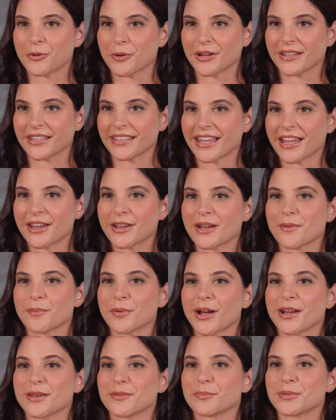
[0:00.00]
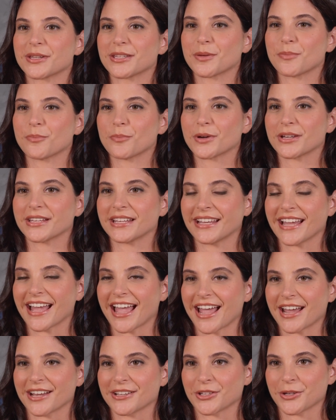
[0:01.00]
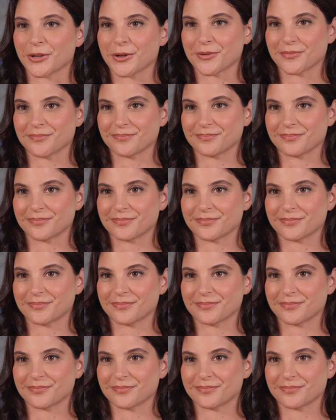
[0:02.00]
ordinary one with a wooden handle.